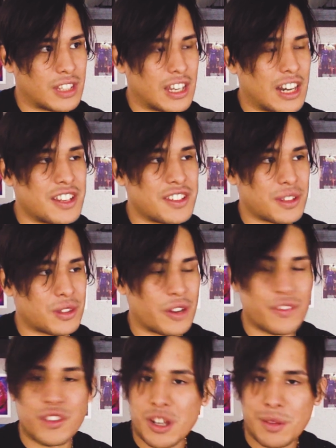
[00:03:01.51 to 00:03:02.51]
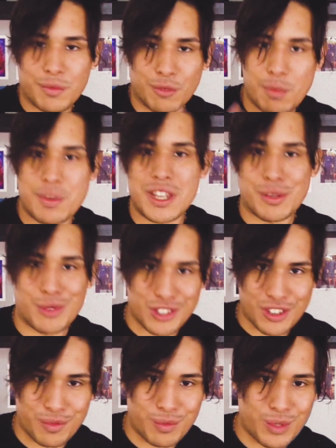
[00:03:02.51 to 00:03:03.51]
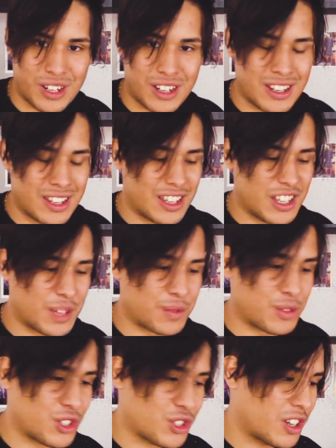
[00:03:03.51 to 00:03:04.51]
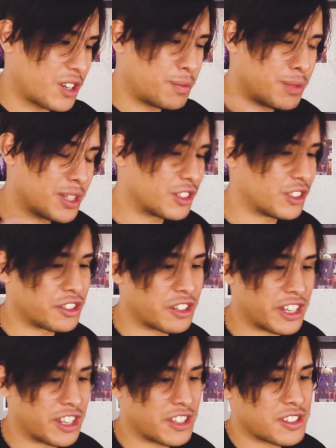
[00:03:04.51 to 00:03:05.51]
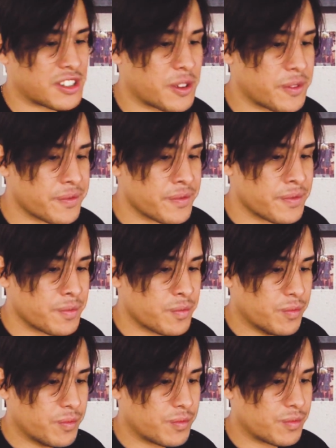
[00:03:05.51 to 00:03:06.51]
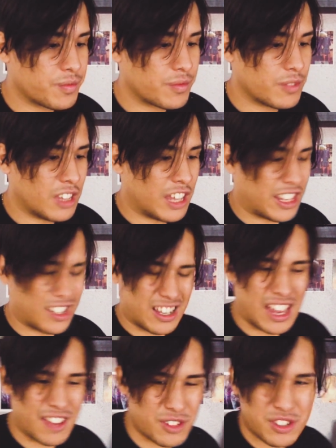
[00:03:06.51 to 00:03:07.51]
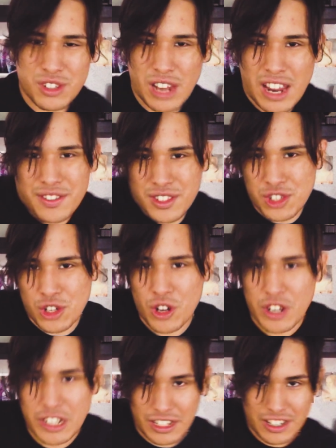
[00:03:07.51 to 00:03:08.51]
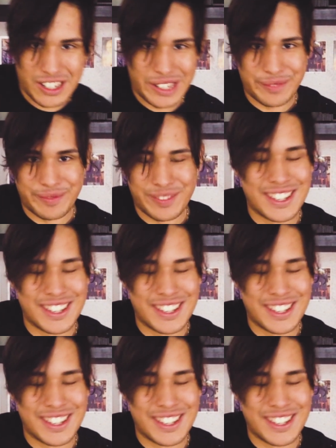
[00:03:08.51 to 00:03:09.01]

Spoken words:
get ideas out there. I feel like I'm repeating myself, but I'm just trying to be clear, I guess. Like, I have this drawing of